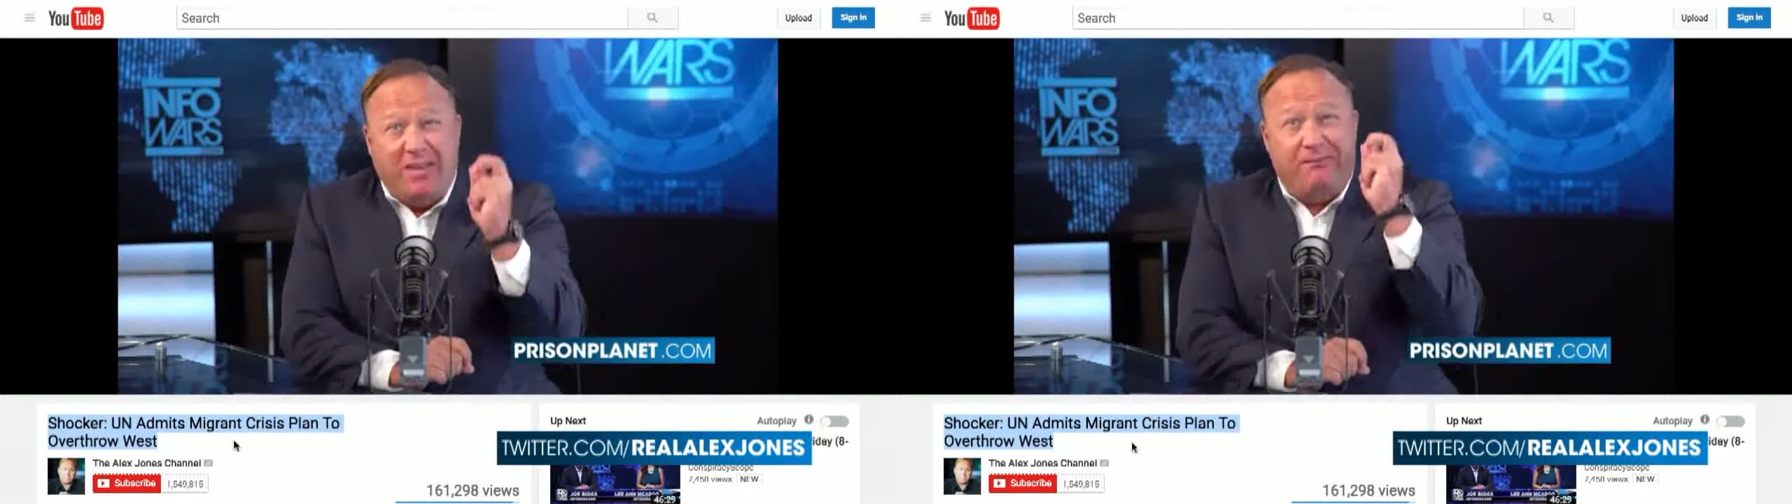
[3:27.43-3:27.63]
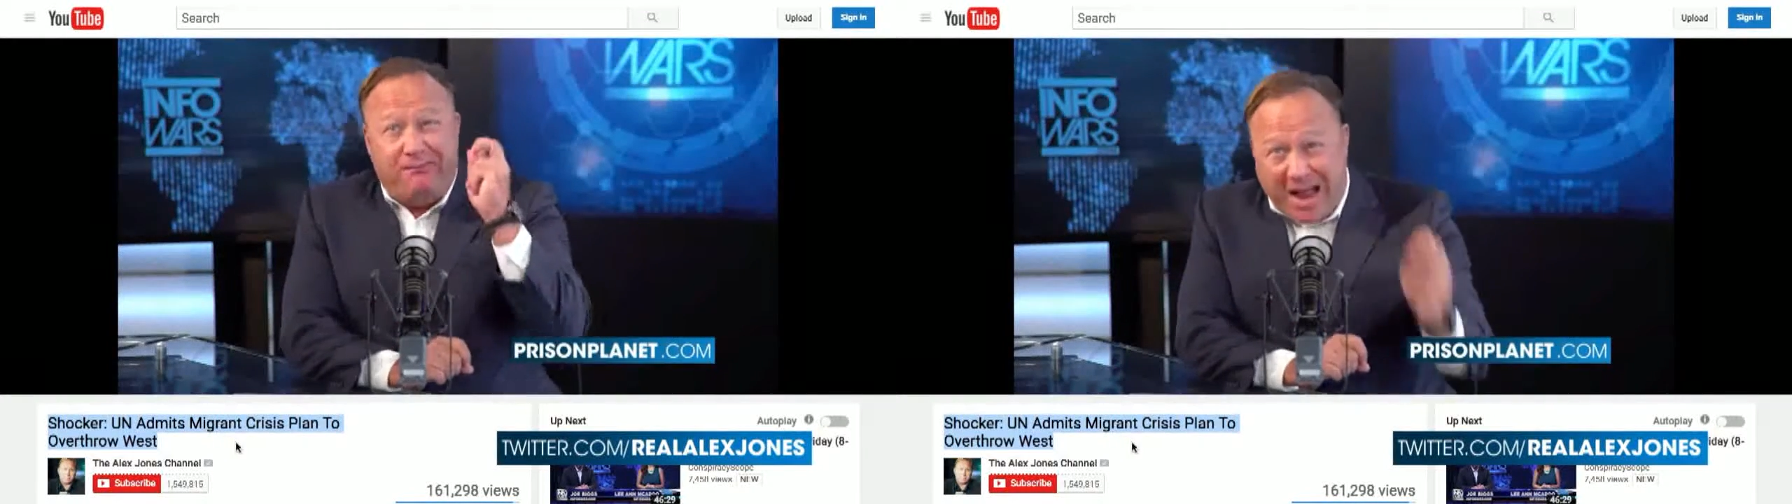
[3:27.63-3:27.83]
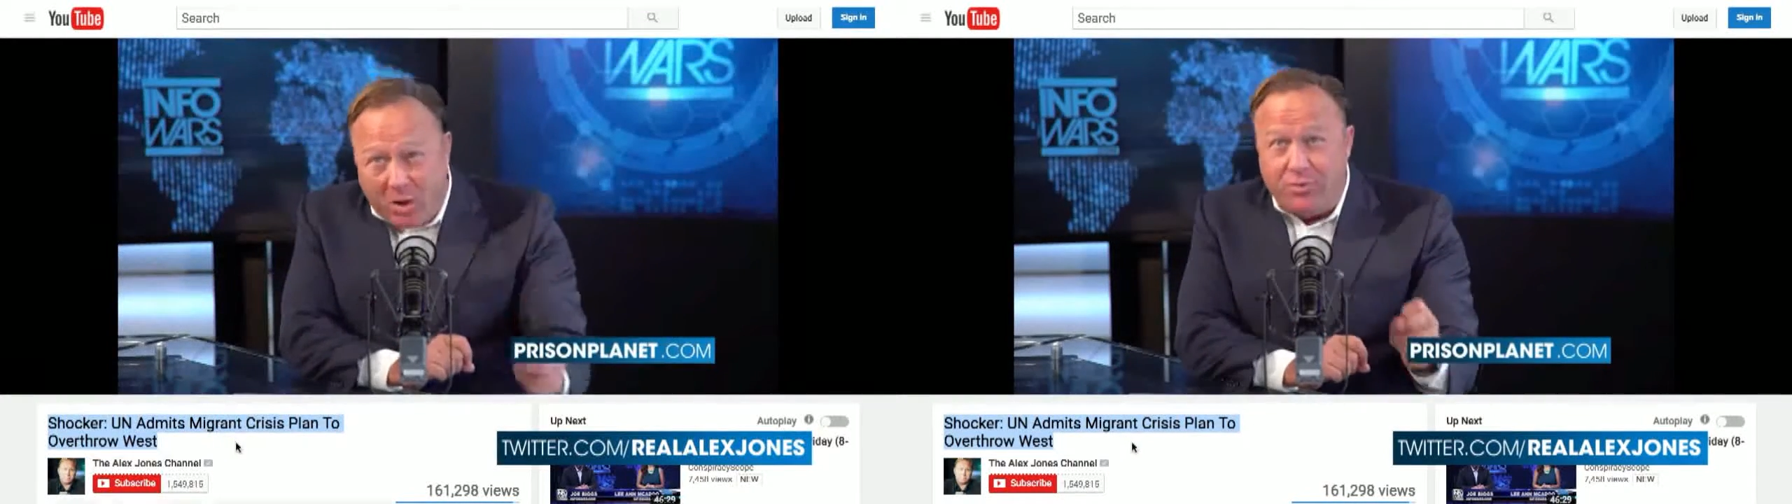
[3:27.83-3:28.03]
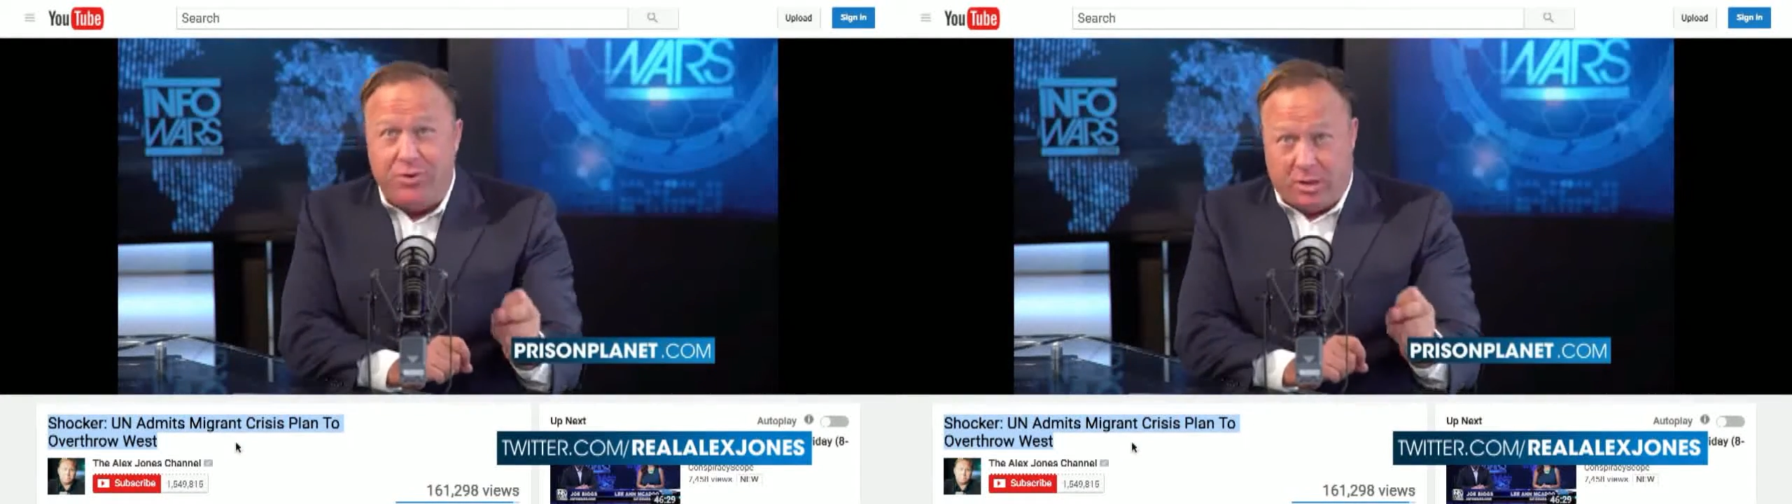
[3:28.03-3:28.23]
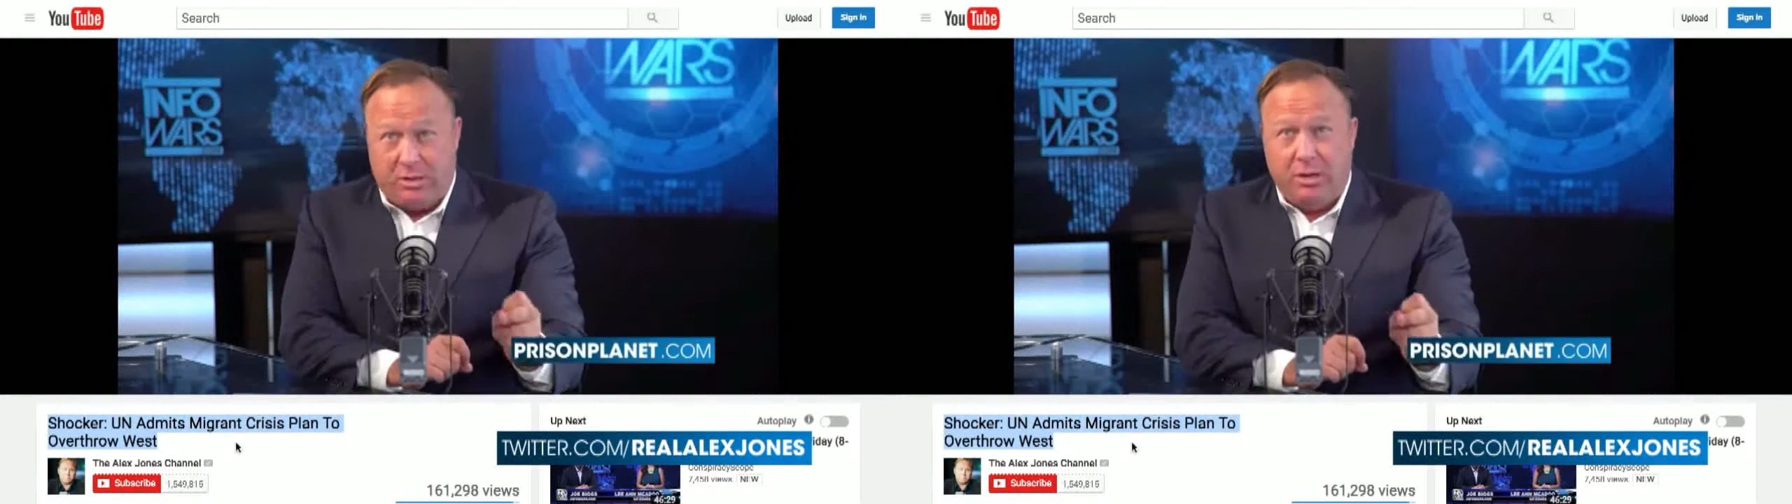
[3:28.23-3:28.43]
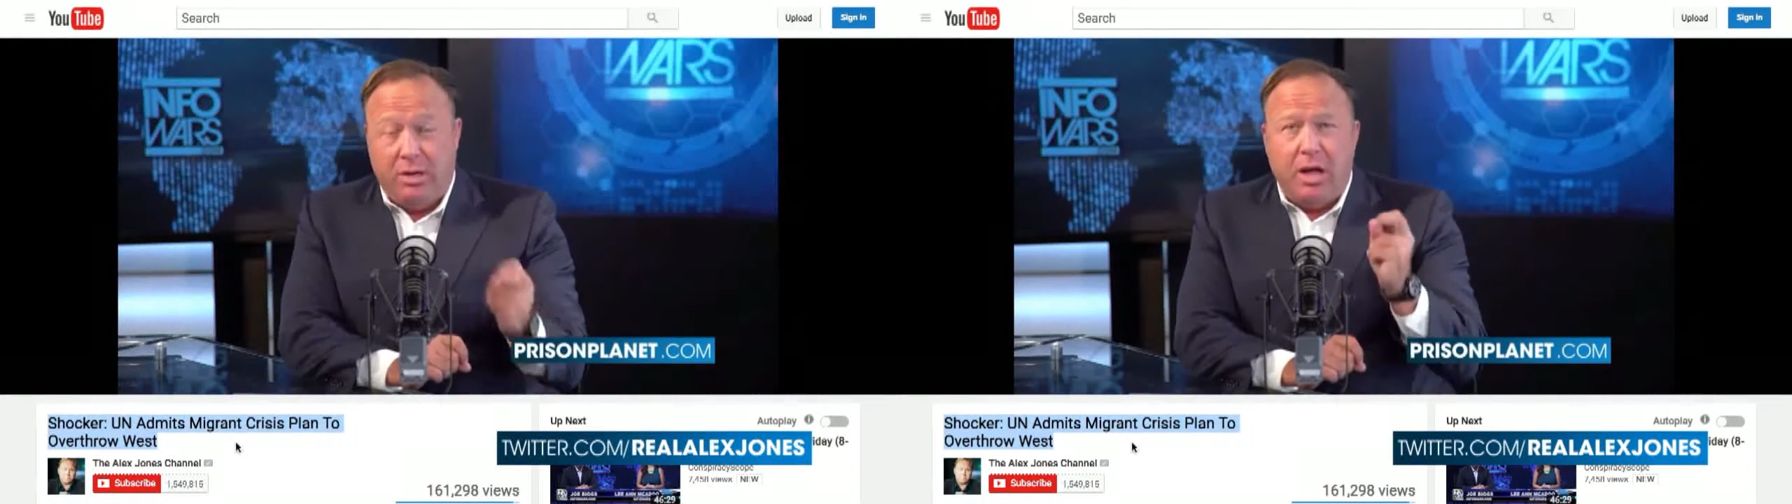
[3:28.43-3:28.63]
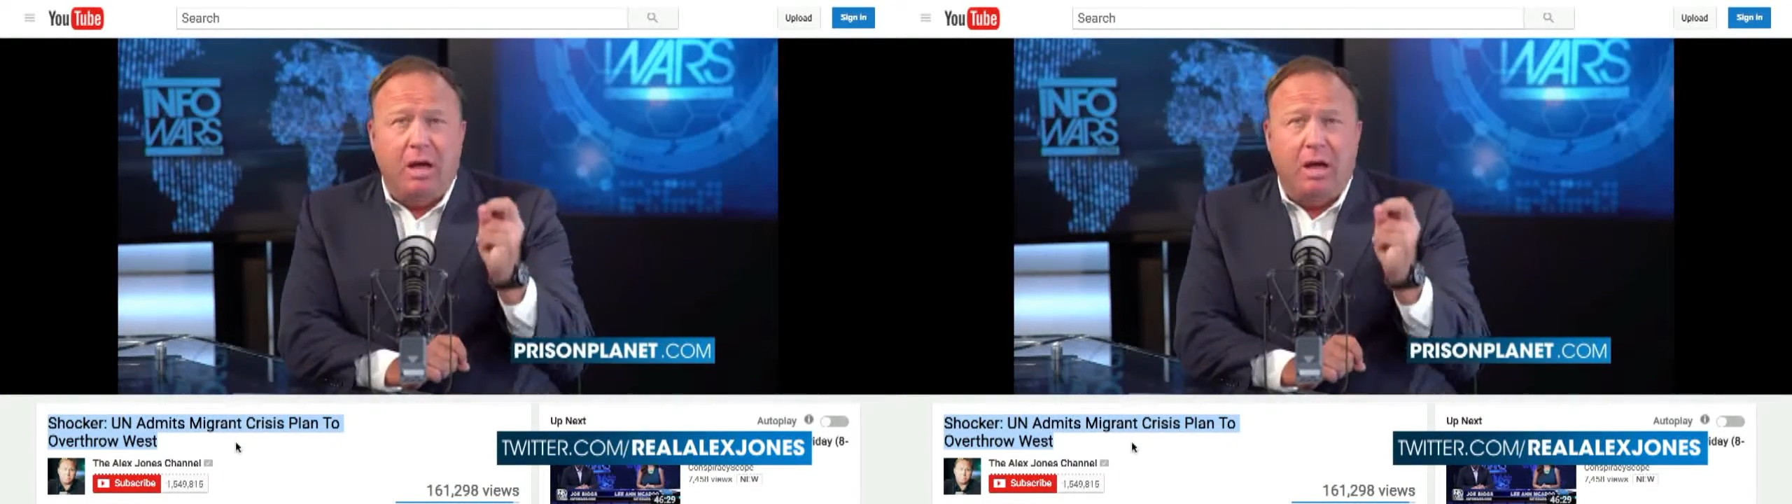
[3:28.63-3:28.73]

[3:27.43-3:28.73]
crisis plan